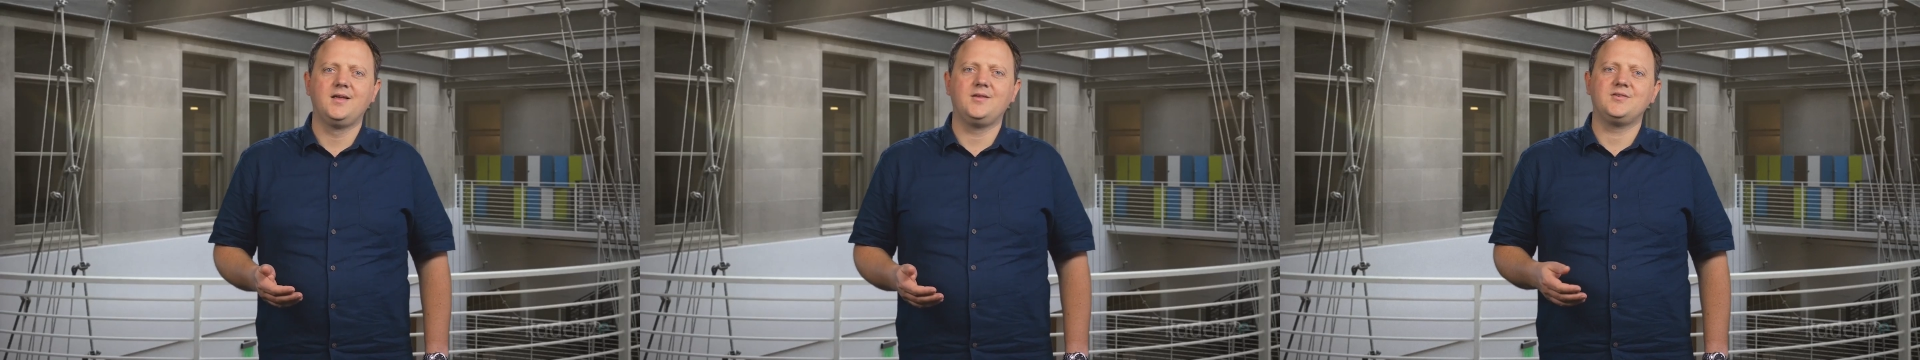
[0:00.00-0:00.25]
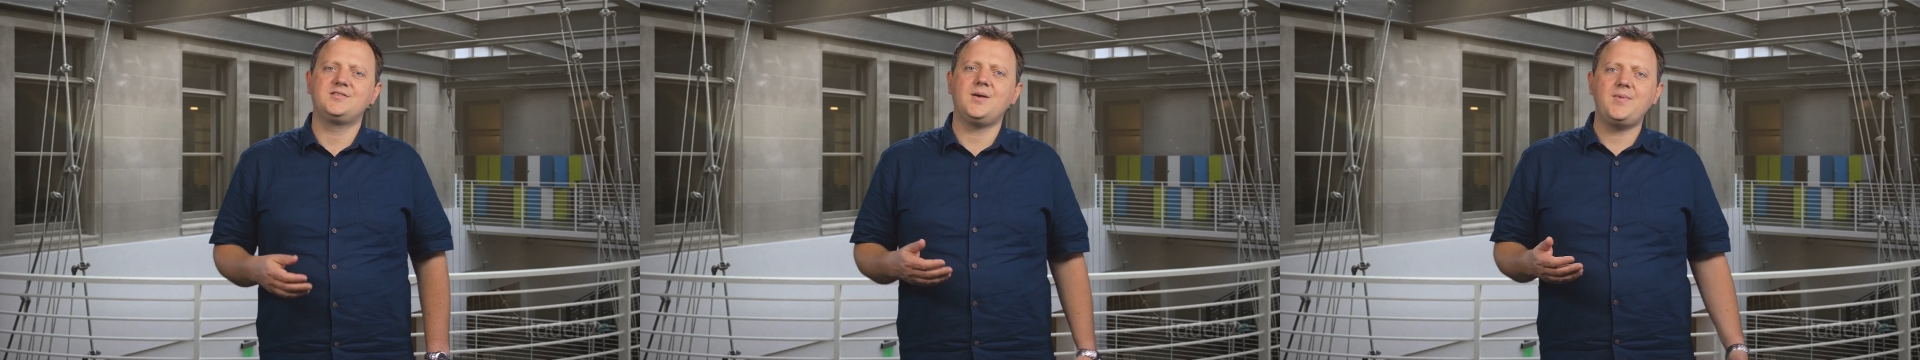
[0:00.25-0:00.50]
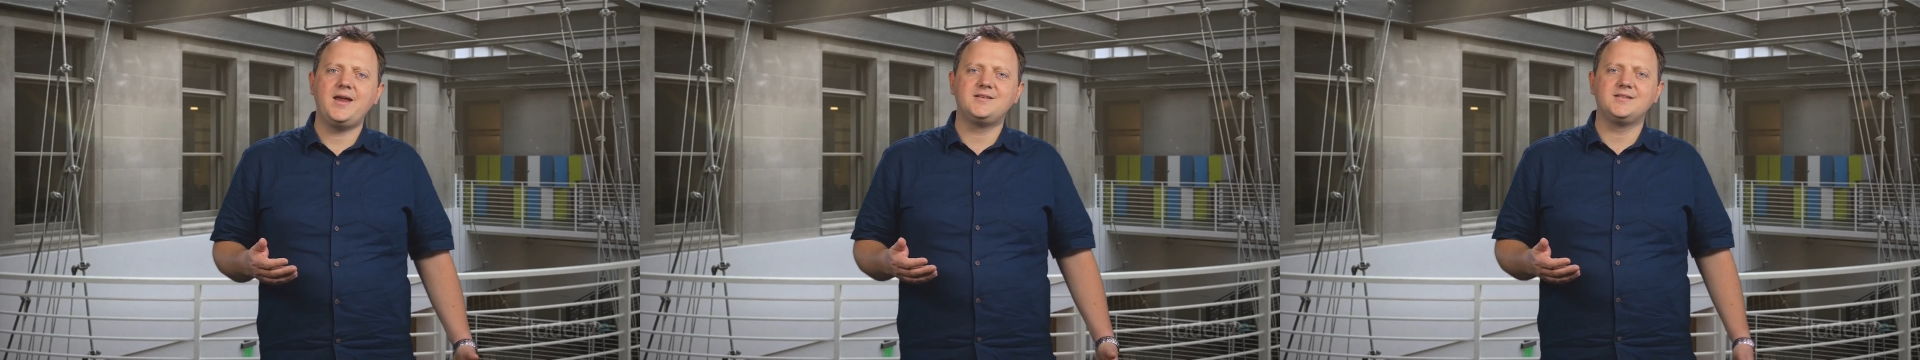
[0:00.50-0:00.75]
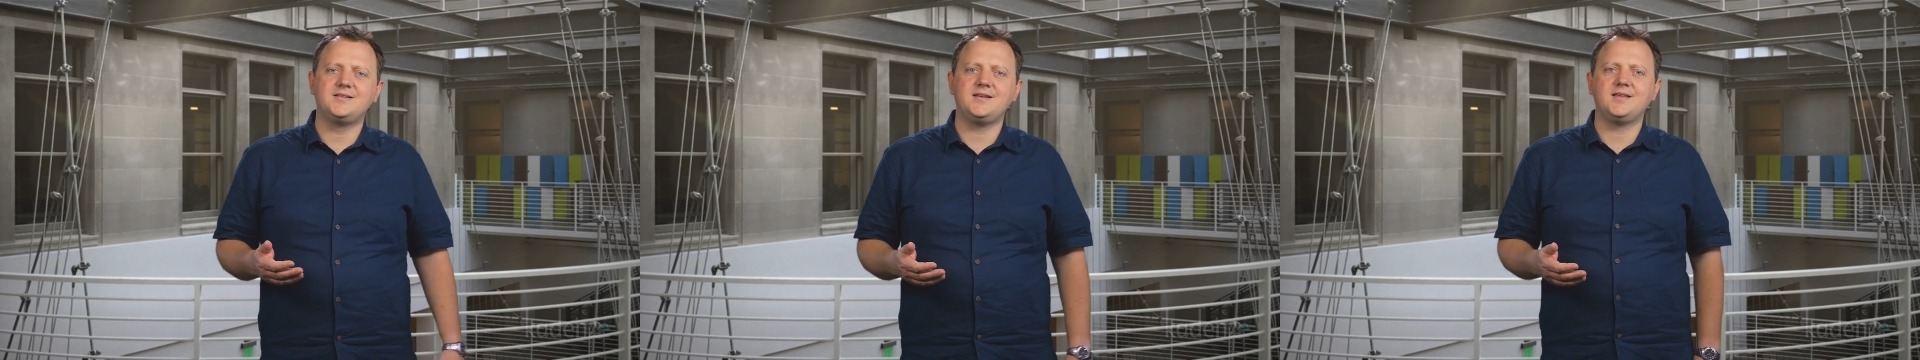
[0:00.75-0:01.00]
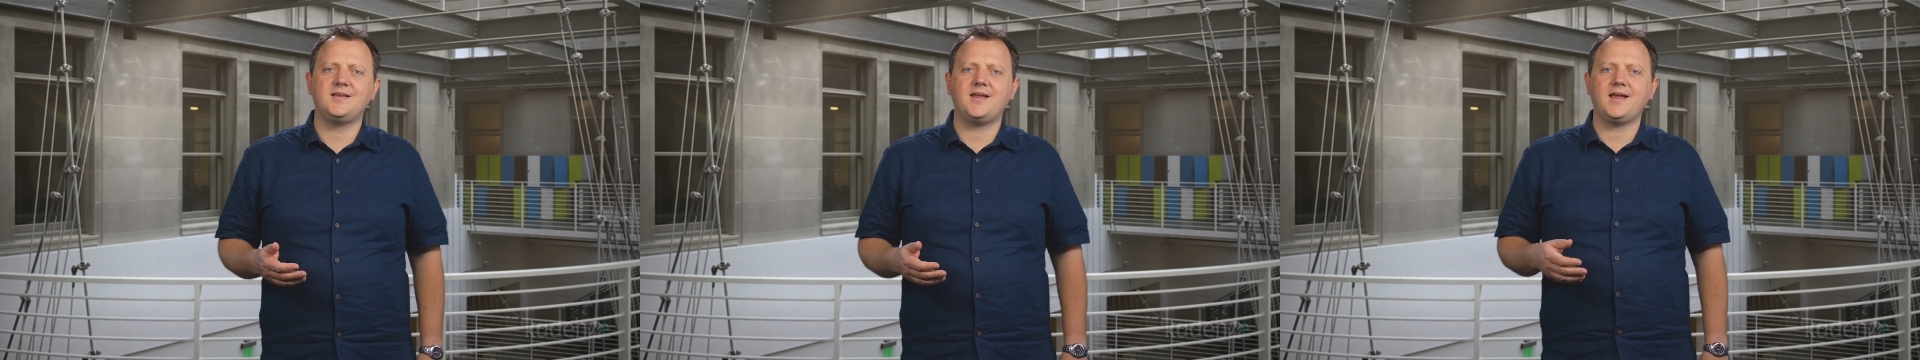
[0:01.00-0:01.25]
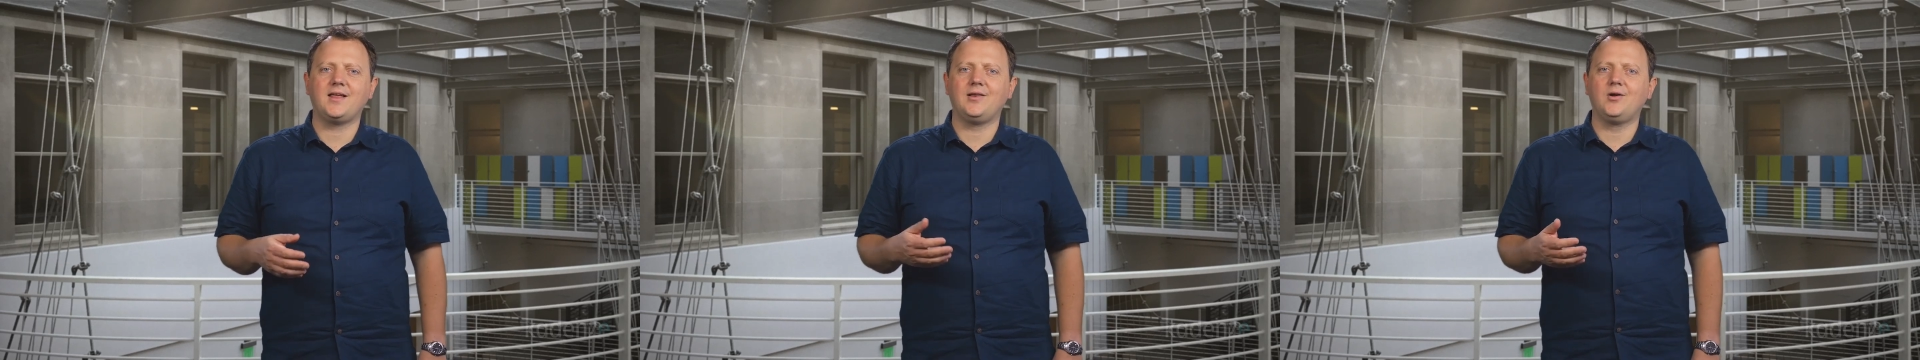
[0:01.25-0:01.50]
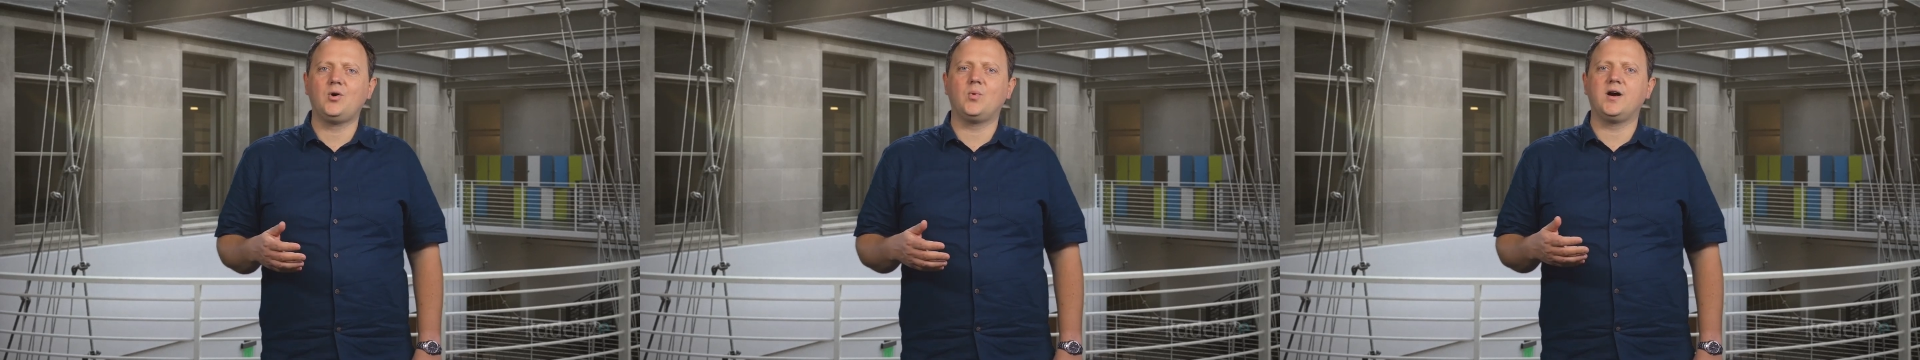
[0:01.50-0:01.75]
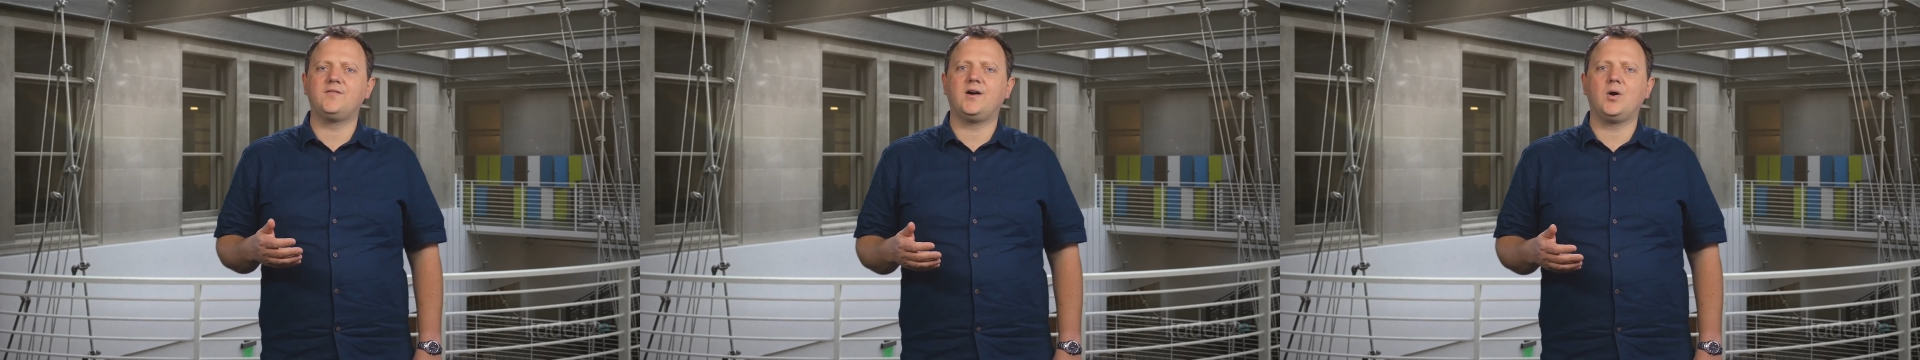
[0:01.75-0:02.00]
There's some agency in that I can look
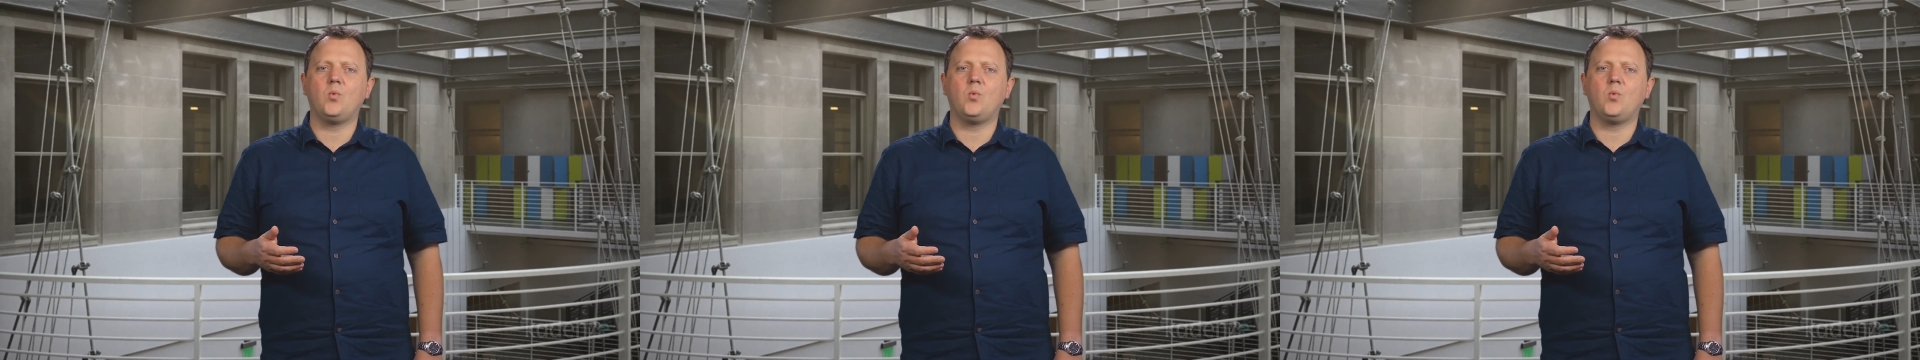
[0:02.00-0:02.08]
wherever I